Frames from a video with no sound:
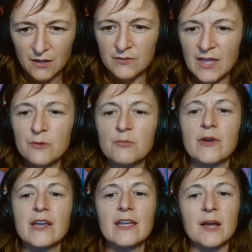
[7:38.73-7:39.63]
They were
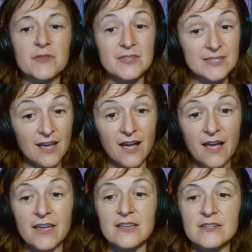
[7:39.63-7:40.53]
breaking up the
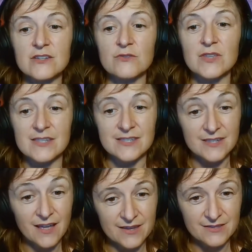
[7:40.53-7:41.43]
sky into these
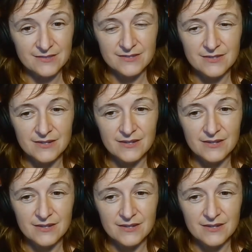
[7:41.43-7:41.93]
signs